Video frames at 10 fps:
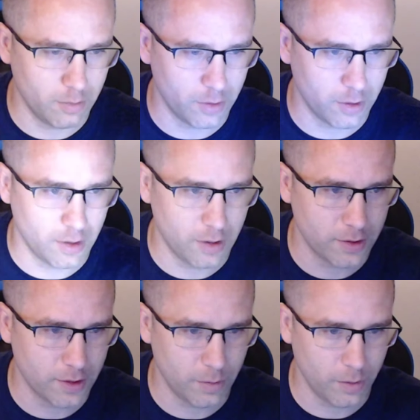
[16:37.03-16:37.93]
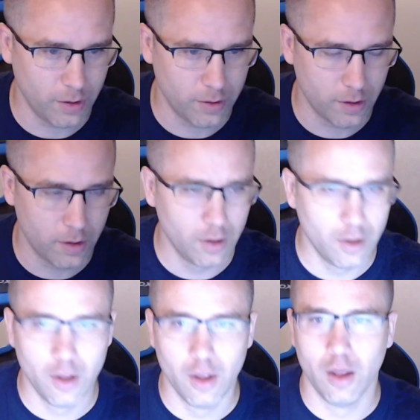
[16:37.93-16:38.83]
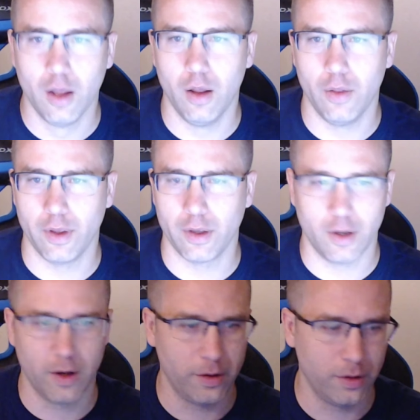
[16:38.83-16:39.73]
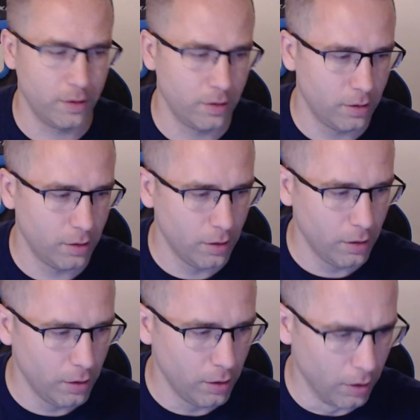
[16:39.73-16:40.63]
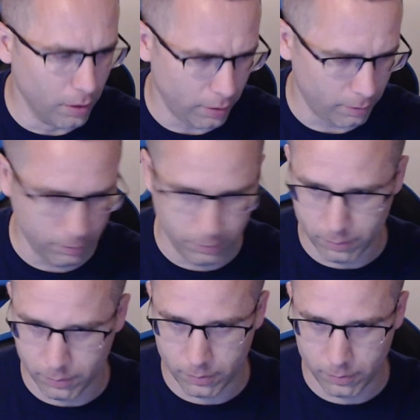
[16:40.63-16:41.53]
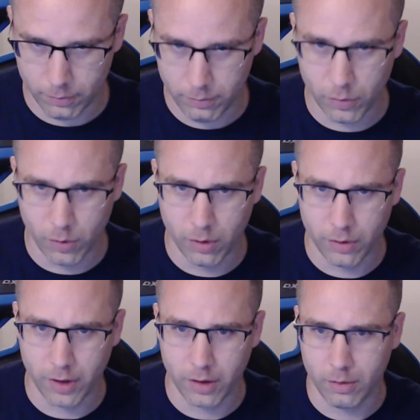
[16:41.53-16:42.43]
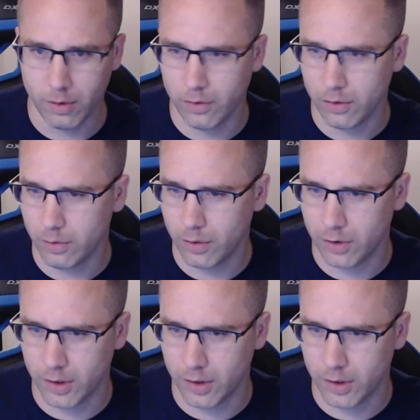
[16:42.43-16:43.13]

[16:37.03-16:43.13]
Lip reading: looking at it sideways. Oh, thank God. All right, or thank whoever you want to thank